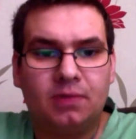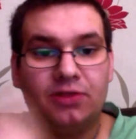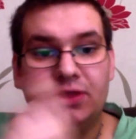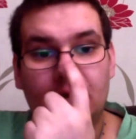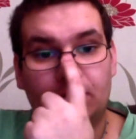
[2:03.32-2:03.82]

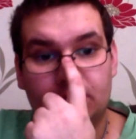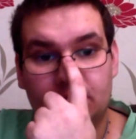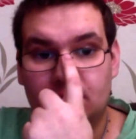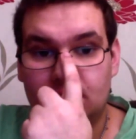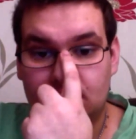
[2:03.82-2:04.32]
think it
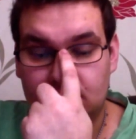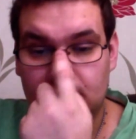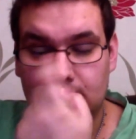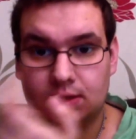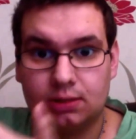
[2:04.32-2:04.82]
was
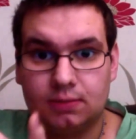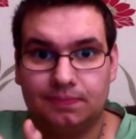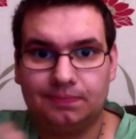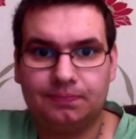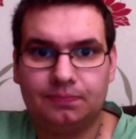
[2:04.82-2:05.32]

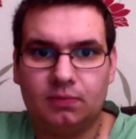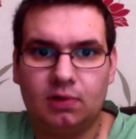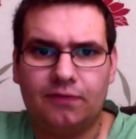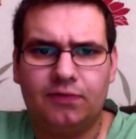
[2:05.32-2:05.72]
at